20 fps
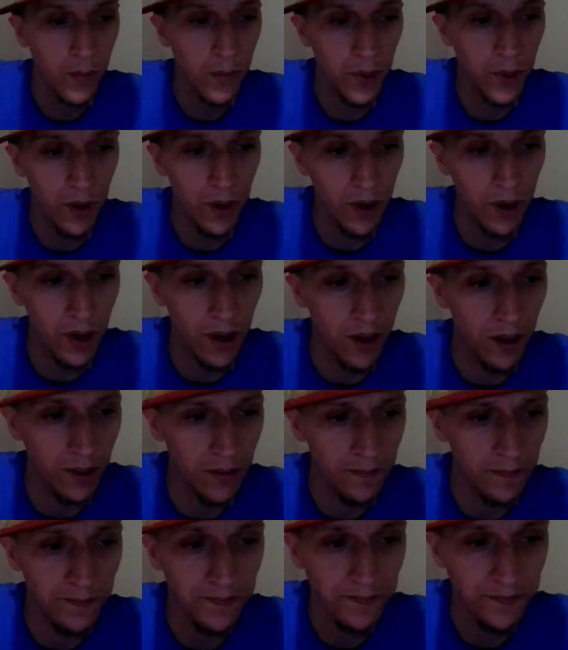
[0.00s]
But
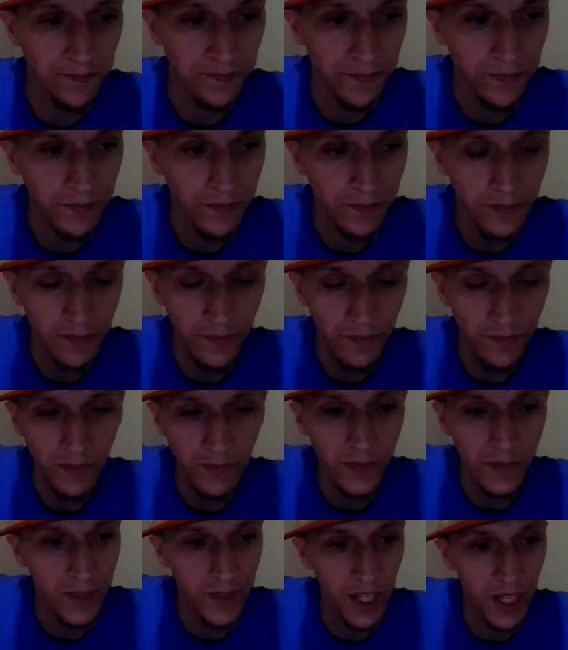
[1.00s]

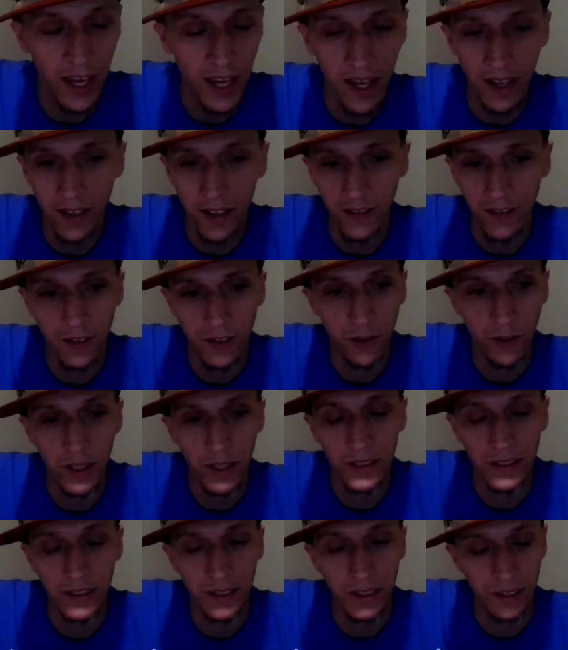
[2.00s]
yeah,
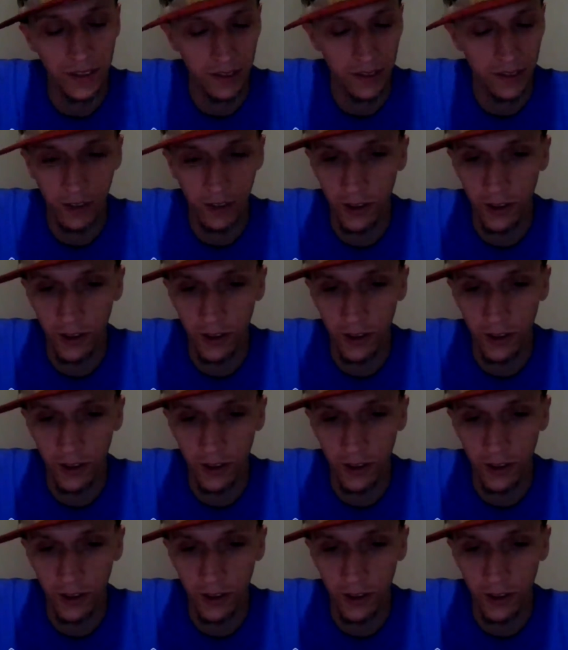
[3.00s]
crazy.